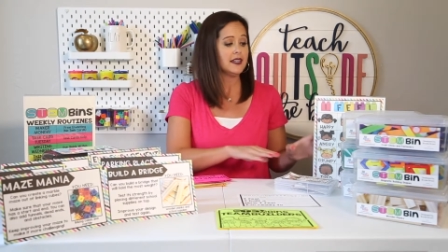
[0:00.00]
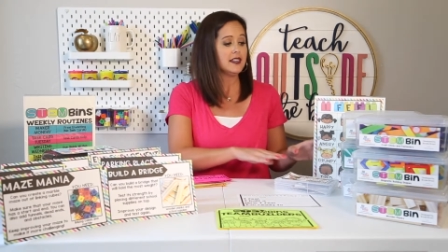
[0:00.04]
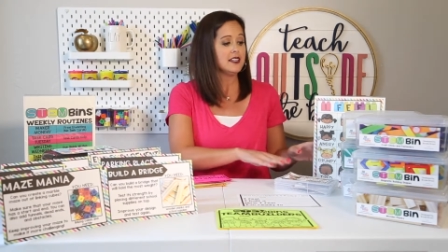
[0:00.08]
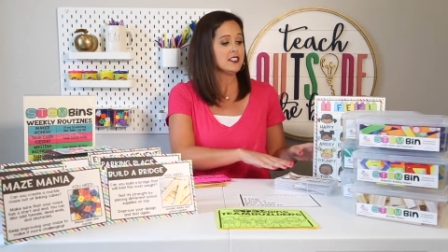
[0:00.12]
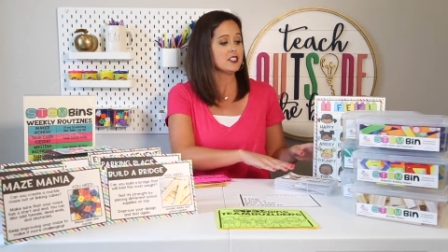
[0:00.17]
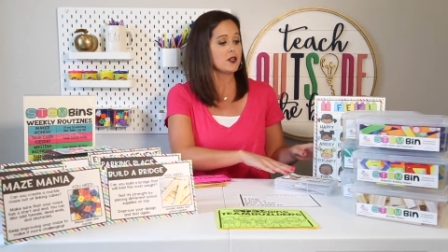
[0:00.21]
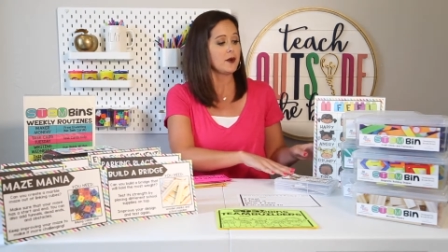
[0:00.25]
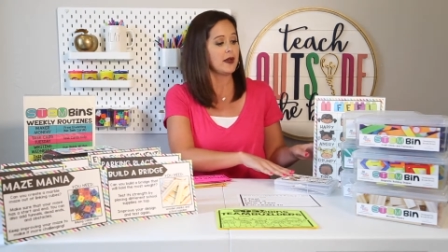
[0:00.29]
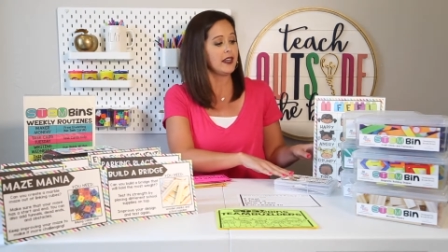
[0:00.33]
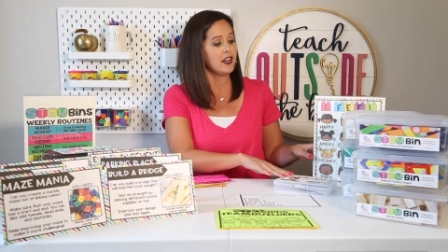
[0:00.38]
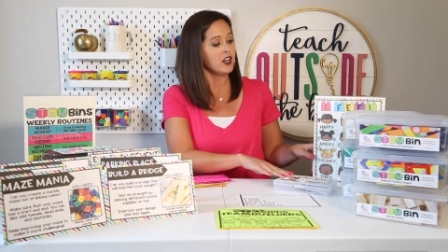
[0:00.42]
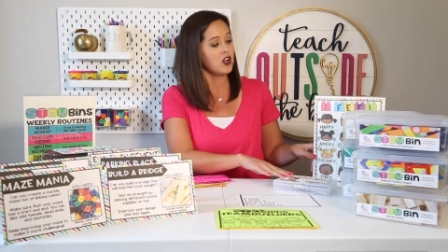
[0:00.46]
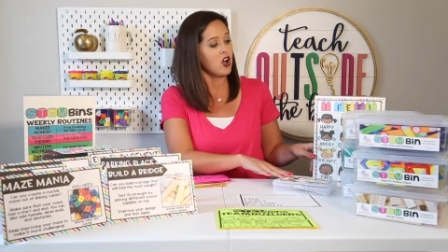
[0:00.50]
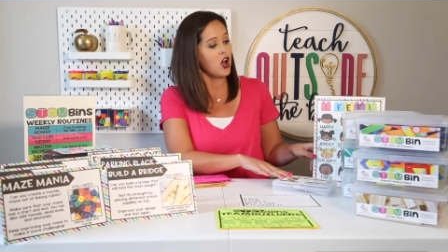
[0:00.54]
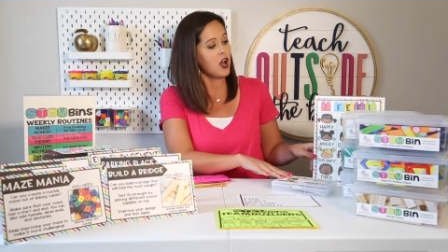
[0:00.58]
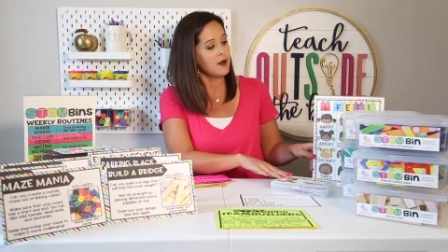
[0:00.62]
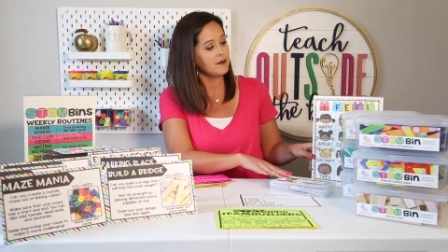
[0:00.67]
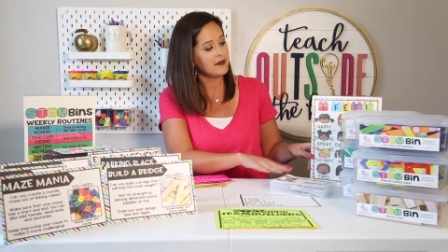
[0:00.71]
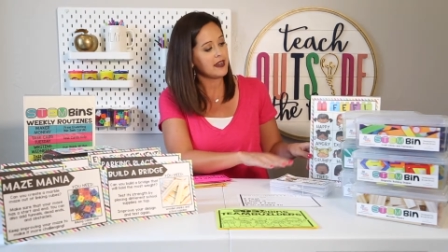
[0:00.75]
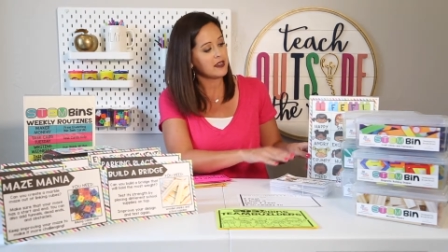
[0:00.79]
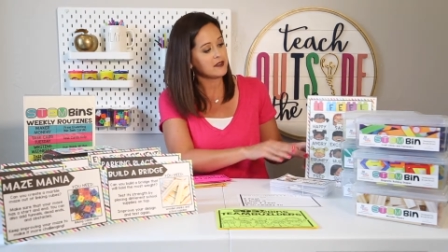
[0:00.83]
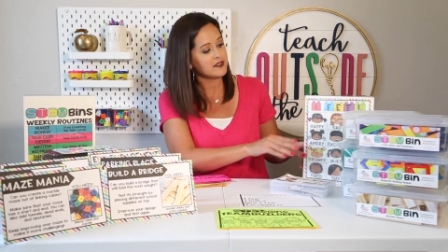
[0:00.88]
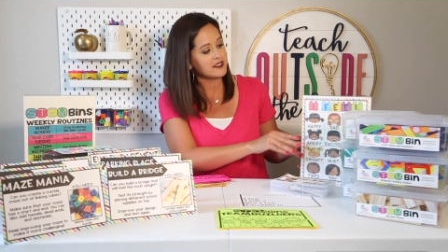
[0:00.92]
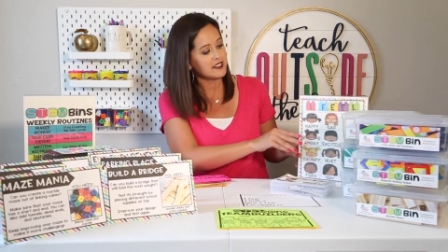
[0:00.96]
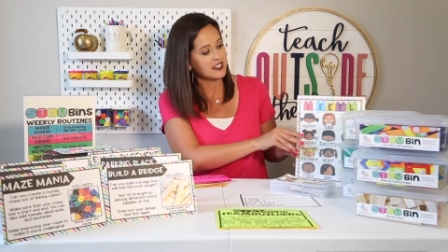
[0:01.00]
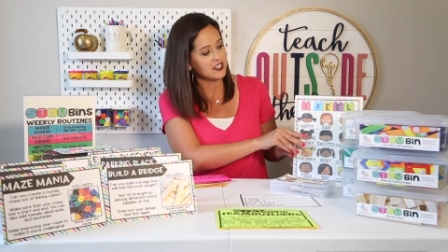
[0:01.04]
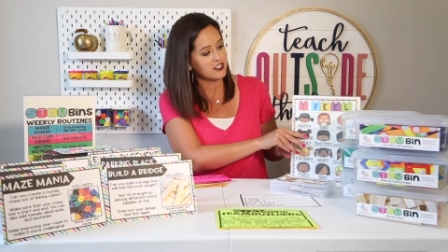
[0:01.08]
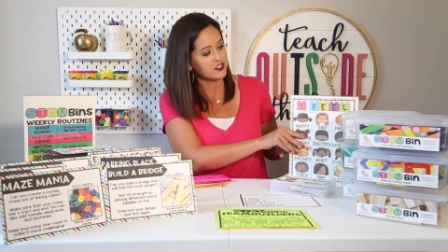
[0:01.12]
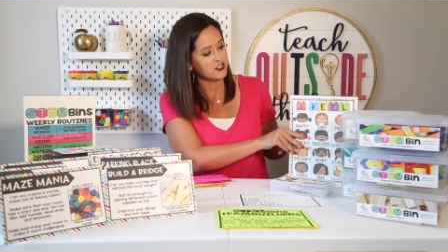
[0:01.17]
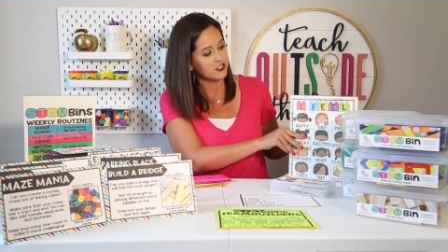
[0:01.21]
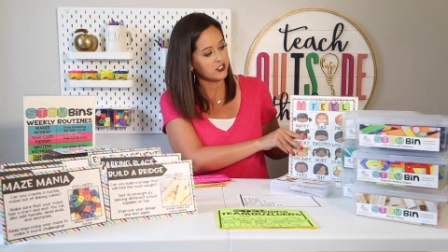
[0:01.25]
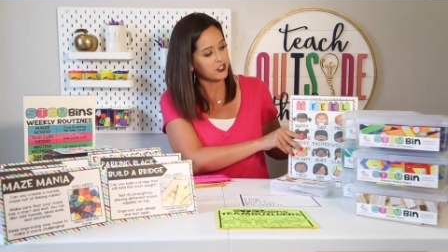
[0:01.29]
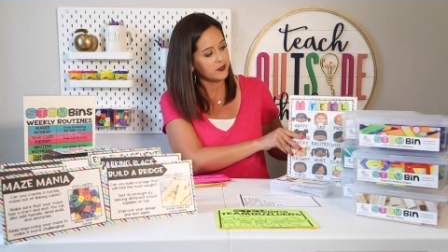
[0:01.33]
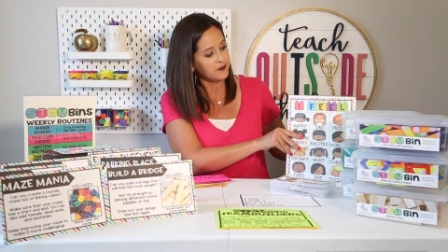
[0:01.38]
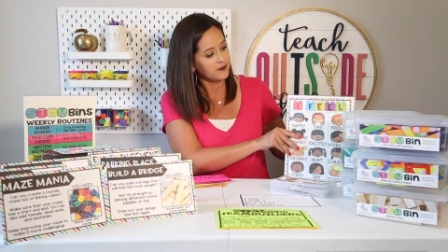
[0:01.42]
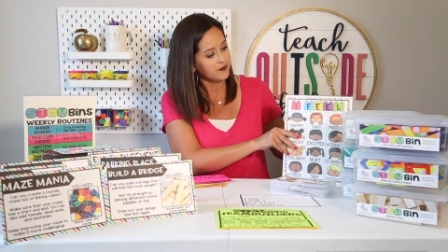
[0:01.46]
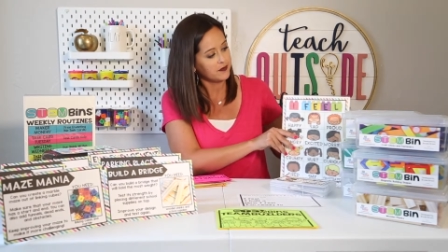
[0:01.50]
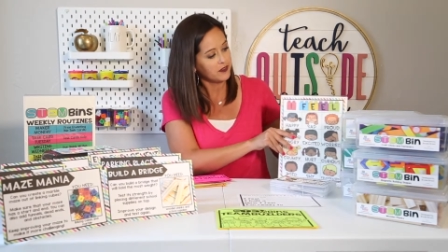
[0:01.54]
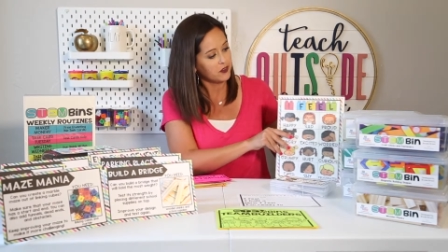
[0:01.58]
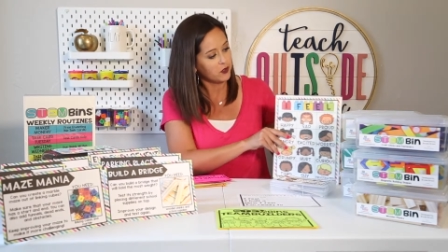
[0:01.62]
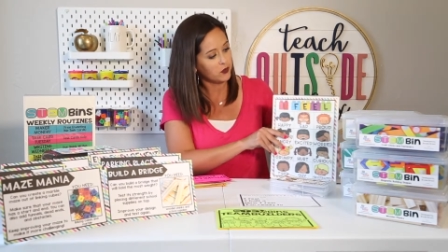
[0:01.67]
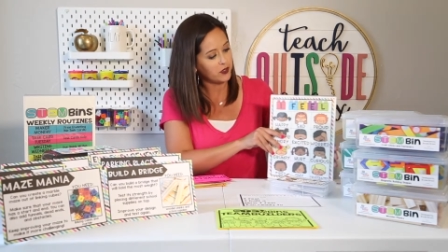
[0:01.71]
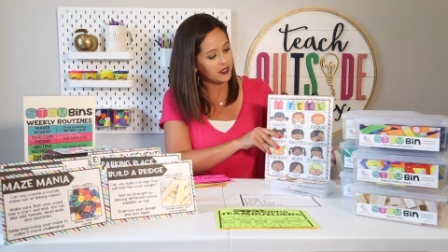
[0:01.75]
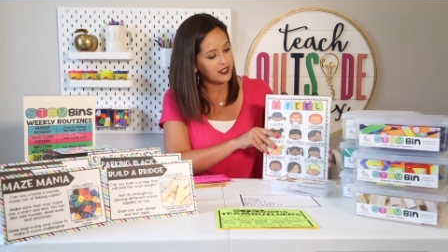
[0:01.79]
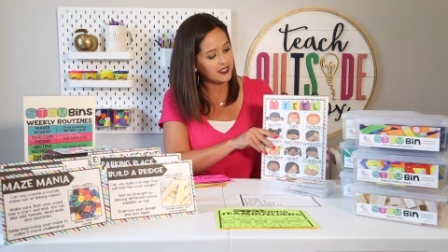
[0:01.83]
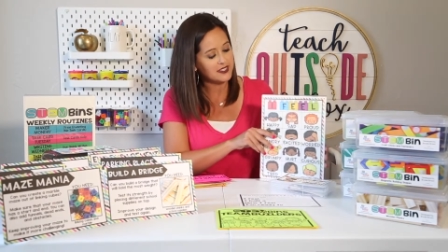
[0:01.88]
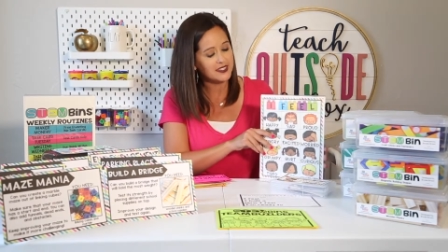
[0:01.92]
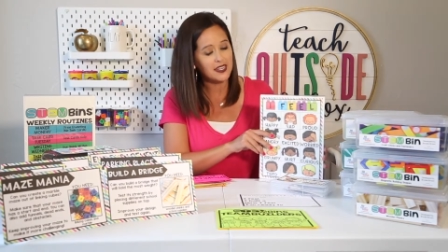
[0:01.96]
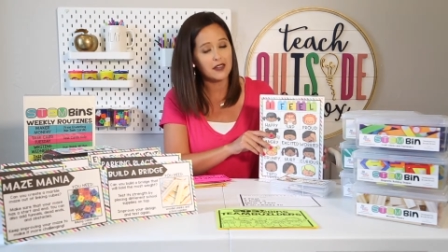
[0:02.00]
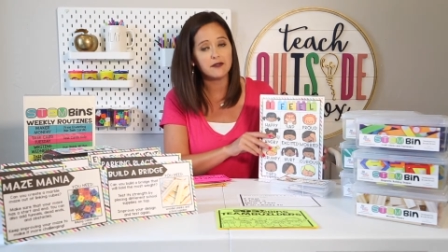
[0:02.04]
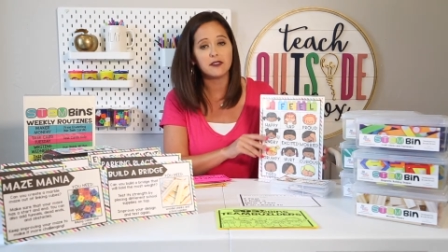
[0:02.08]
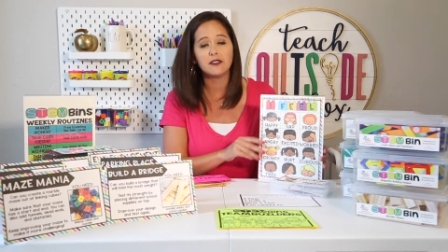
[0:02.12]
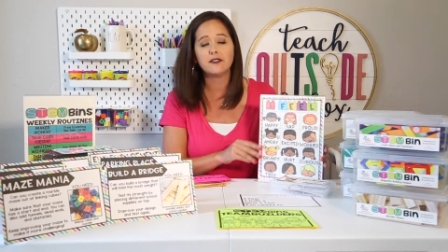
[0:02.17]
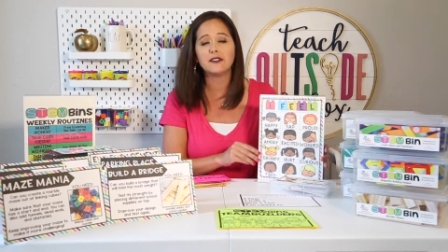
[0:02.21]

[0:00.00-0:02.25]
So in a calm down center, your kids have